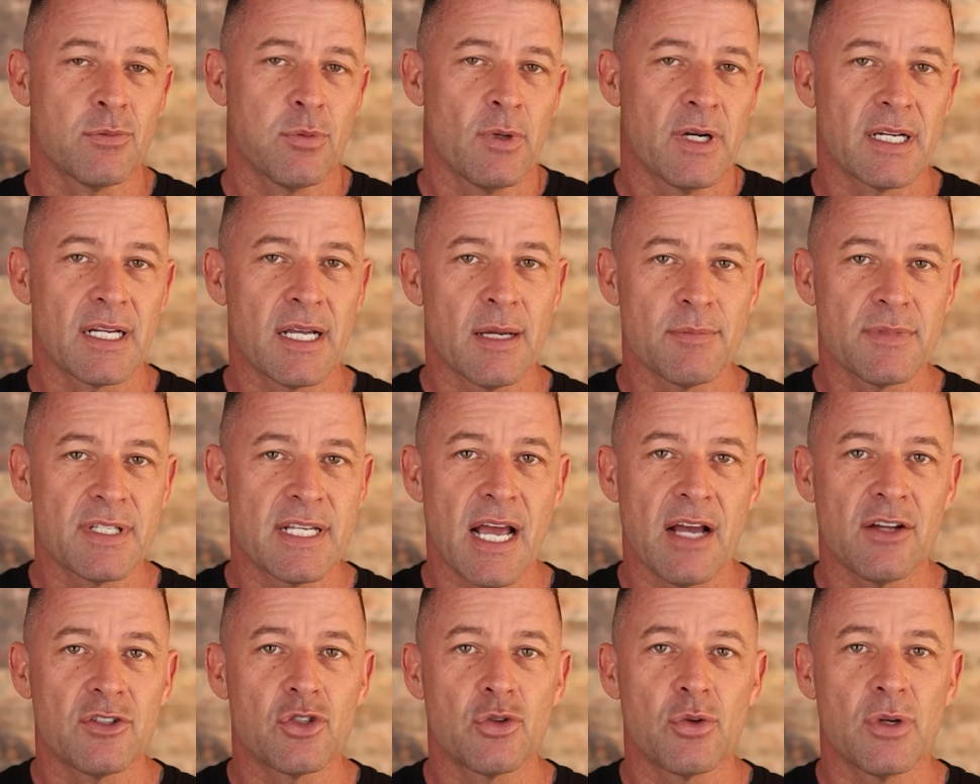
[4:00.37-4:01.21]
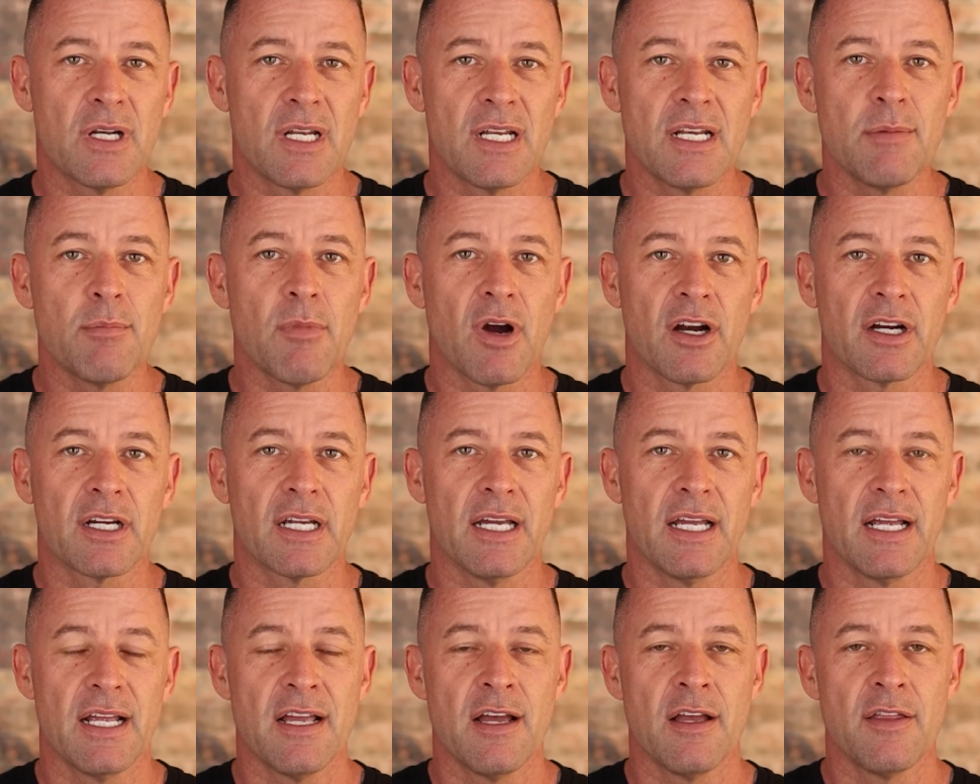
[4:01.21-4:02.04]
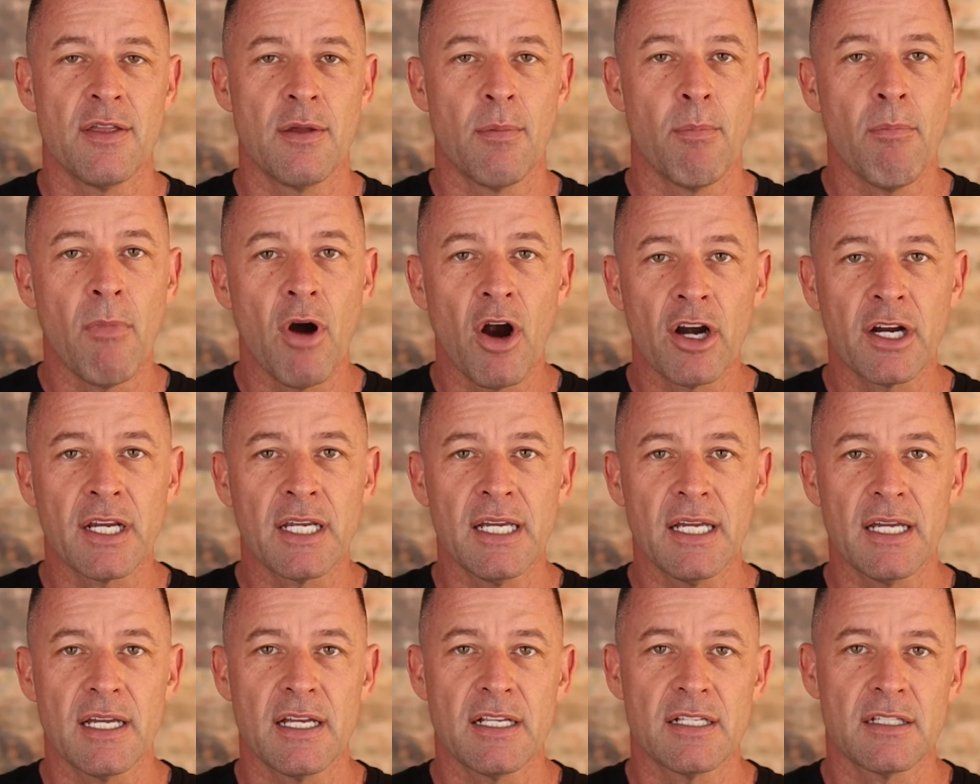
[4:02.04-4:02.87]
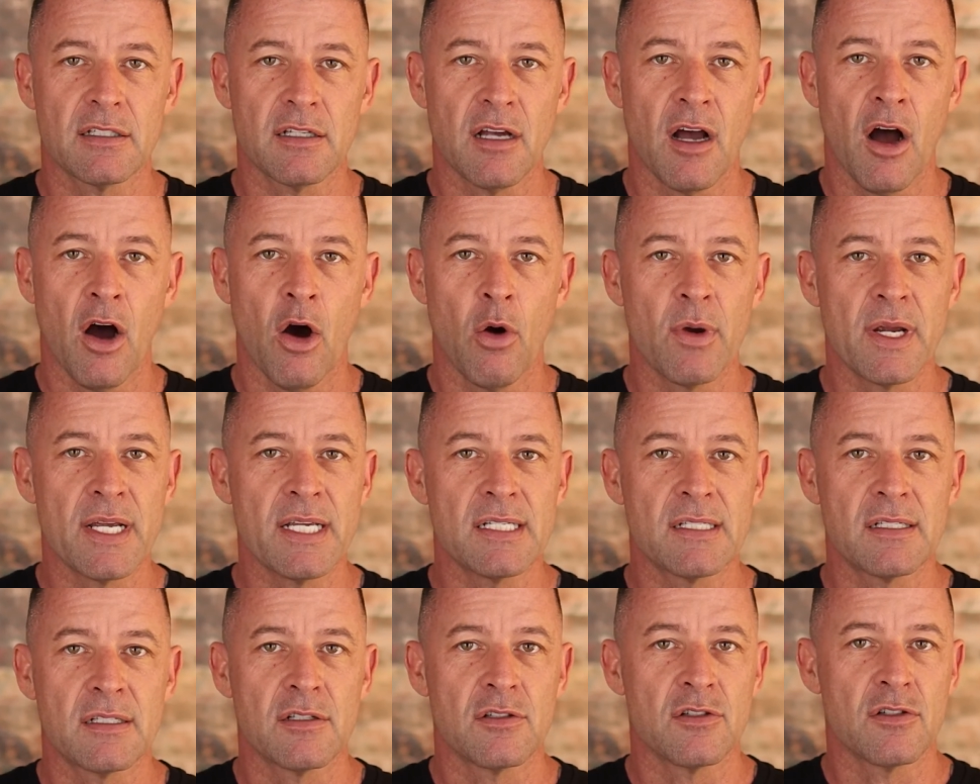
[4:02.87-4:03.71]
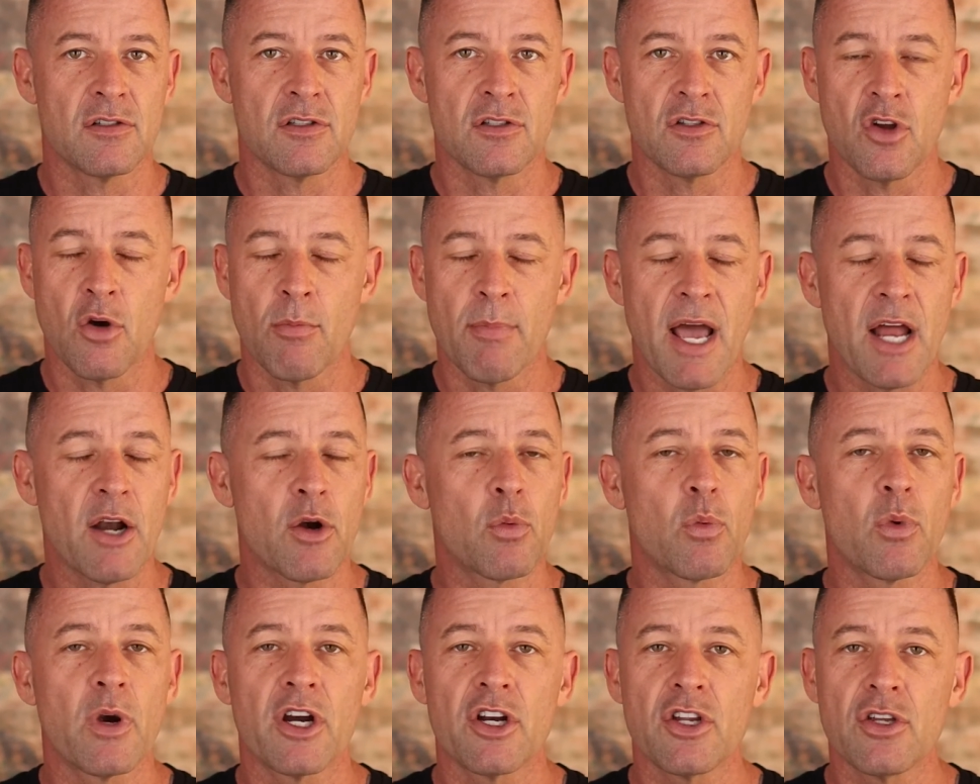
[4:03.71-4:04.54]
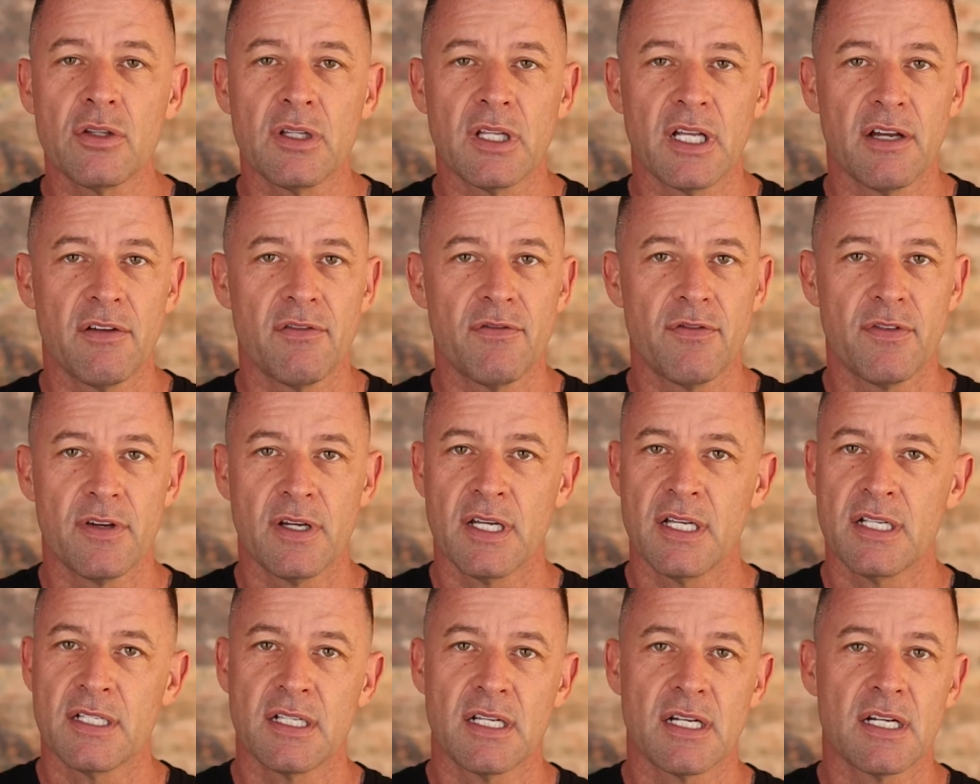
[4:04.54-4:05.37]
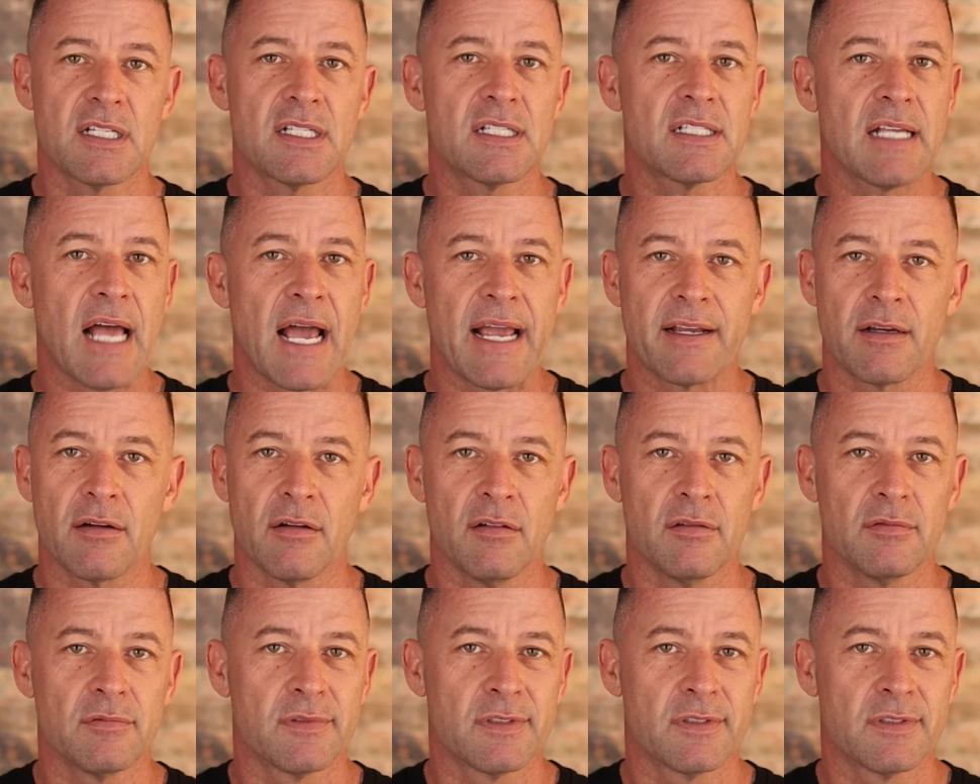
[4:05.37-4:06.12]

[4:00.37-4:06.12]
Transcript: what it comes down to in any market. The market is always, no matter where you live, is in a cycle.